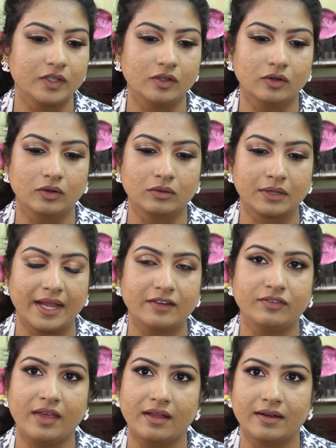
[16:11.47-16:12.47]
you know, get
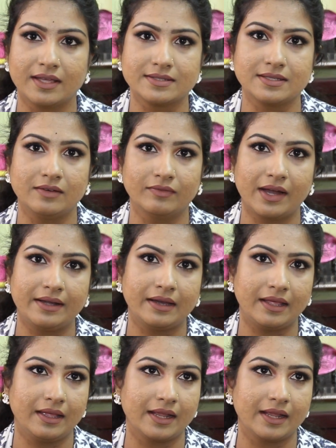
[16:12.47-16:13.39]
fairness in one day,